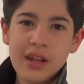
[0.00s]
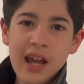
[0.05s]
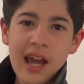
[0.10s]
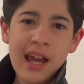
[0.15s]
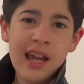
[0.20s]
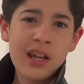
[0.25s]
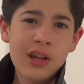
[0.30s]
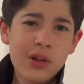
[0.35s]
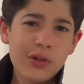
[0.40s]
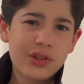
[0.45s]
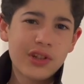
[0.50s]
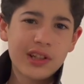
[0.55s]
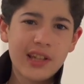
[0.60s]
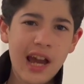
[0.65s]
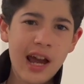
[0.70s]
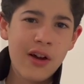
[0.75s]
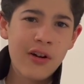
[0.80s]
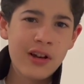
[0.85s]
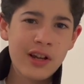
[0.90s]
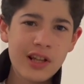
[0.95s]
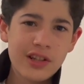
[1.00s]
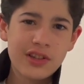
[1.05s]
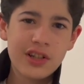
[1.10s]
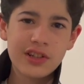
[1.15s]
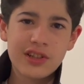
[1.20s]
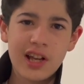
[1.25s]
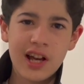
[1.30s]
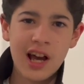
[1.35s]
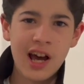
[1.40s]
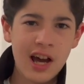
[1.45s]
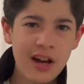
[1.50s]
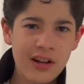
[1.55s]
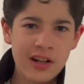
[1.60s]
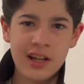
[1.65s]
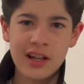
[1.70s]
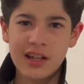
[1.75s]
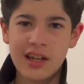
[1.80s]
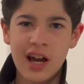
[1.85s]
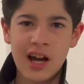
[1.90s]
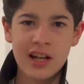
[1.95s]
He used to carry his guitar
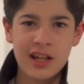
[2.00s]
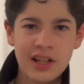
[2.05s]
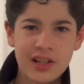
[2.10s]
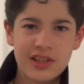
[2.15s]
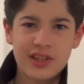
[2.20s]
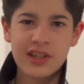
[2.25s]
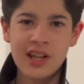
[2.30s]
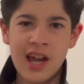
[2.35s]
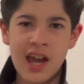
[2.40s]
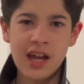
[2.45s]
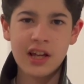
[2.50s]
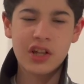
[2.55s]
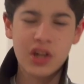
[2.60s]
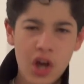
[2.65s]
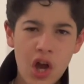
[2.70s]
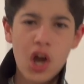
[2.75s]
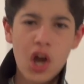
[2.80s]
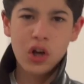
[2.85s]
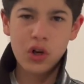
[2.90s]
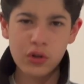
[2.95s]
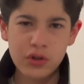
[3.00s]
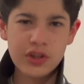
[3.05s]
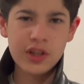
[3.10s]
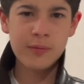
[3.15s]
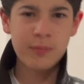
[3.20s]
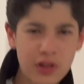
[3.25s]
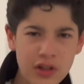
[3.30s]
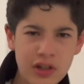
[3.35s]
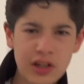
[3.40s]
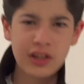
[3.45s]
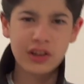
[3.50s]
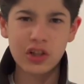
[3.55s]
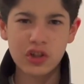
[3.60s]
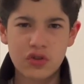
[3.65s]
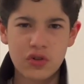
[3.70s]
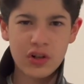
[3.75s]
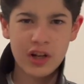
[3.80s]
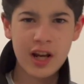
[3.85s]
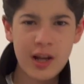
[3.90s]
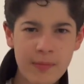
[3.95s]
in a gunny sack. Pussy beneath the
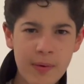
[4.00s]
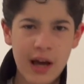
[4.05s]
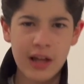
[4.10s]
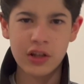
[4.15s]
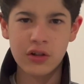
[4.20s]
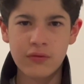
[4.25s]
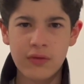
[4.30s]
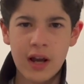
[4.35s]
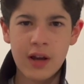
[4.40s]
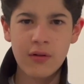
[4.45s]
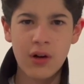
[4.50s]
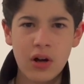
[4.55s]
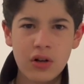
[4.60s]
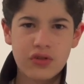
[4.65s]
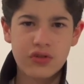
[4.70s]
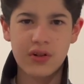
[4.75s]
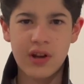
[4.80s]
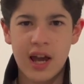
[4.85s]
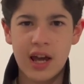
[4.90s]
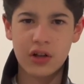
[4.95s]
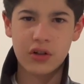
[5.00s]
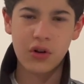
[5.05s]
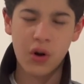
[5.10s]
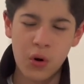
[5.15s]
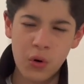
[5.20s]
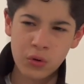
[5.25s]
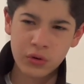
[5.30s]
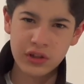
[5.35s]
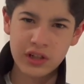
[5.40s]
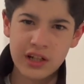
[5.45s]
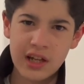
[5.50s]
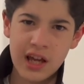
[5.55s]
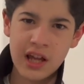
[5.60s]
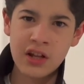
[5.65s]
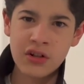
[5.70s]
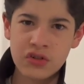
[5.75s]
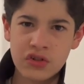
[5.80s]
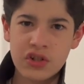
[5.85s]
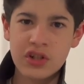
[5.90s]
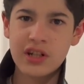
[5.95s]
tree by the railroad track. Goldie
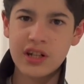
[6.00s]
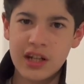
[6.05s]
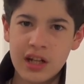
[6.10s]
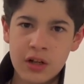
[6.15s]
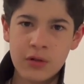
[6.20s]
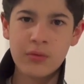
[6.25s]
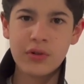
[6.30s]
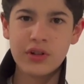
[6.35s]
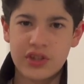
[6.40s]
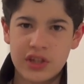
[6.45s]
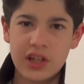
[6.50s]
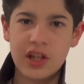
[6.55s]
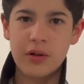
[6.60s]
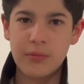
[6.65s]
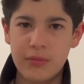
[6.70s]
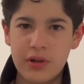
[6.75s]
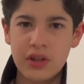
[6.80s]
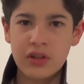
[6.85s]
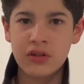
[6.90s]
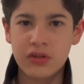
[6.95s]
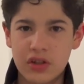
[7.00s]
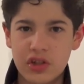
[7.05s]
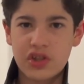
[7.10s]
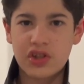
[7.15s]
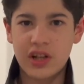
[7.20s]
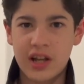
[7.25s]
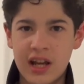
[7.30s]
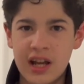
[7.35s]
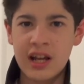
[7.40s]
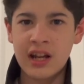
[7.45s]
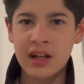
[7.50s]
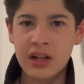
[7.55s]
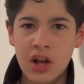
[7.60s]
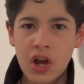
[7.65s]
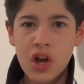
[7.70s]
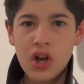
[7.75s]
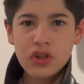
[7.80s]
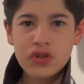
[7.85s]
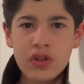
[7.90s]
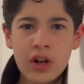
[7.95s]
engineer would see him in the shade.
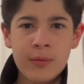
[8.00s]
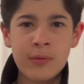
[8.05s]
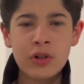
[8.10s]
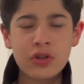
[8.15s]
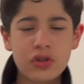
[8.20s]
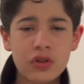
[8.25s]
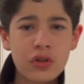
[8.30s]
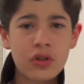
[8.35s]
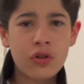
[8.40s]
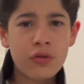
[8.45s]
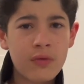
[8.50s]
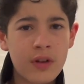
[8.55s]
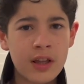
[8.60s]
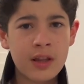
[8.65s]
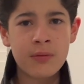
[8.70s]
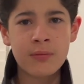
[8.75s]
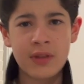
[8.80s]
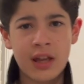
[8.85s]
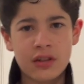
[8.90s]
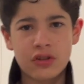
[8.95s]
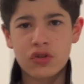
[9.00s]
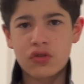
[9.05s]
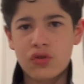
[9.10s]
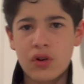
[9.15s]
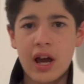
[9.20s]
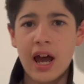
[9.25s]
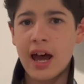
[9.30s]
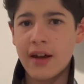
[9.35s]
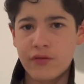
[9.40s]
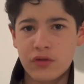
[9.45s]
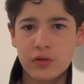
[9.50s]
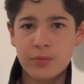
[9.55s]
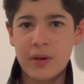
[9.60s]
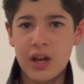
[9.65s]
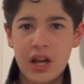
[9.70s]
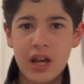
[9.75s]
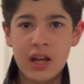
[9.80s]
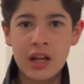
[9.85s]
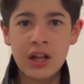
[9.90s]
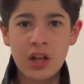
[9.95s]
Strumming to the rhythm that the drive
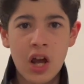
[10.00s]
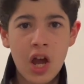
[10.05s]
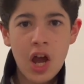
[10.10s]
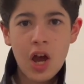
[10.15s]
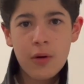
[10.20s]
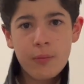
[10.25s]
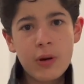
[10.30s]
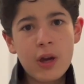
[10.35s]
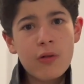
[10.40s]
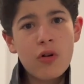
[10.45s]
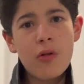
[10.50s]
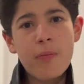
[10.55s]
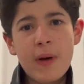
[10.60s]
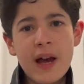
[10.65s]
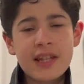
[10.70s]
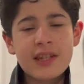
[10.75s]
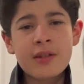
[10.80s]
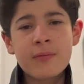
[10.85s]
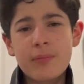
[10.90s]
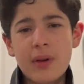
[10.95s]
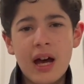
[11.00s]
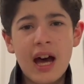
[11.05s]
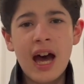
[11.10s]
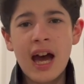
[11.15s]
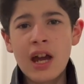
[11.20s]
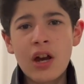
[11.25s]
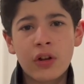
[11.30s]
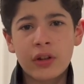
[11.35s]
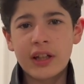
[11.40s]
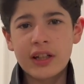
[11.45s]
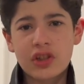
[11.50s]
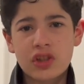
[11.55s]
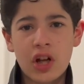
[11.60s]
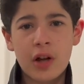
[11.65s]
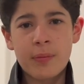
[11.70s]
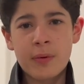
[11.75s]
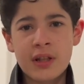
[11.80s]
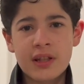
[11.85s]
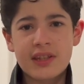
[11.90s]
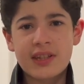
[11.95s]
made. People passing by only
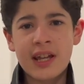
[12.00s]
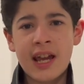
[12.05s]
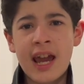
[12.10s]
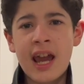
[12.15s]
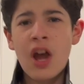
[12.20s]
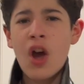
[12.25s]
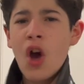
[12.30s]
stop and say,